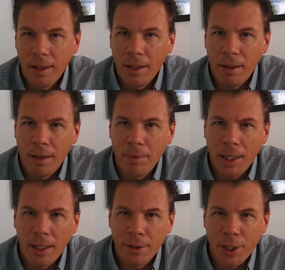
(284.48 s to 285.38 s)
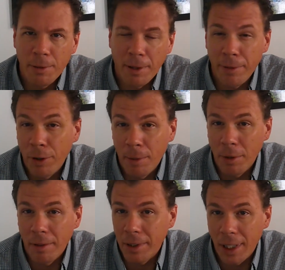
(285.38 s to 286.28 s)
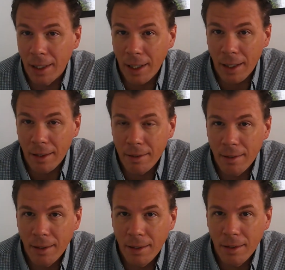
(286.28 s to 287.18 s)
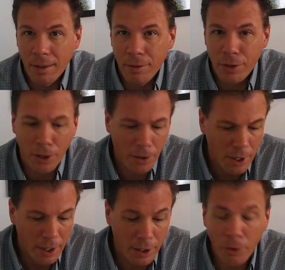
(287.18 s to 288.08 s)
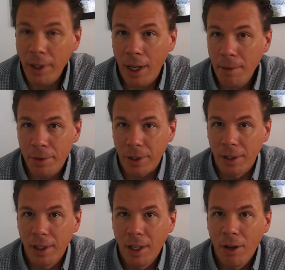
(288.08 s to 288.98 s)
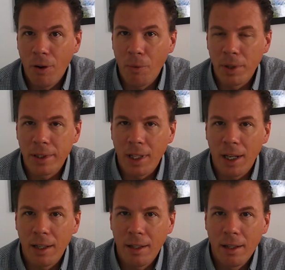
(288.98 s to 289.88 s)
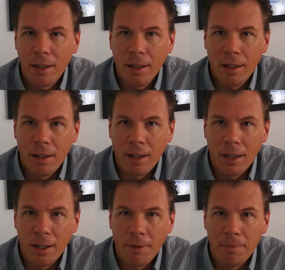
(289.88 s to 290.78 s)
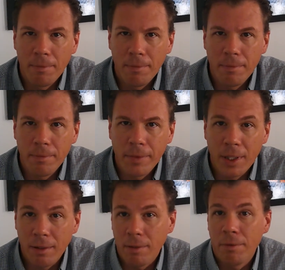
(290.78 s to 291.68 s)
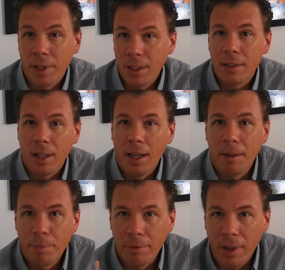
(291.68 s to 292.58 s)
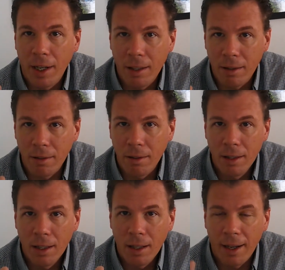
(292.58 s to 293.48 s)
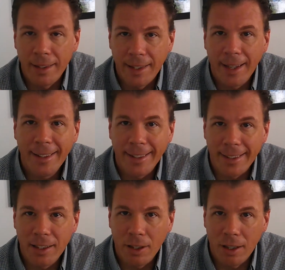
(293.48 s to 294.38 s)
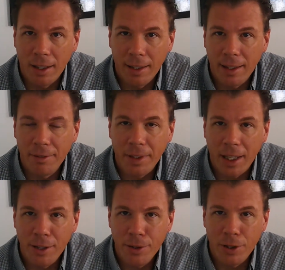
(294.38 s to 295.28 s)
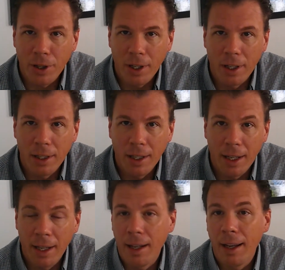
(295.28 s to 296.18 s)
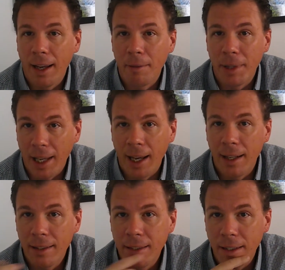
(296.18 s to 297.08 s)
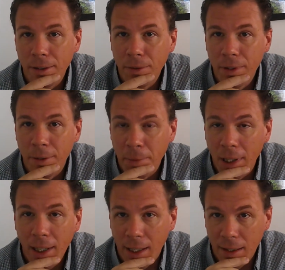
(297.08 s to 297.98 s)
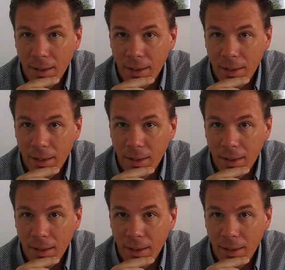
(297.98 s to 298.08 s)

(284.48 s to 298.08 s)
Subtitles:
I'm not going to change my phone number every 10 days. So the only option was that Vanessa had to provide her identification card, and I had to be added to the plan.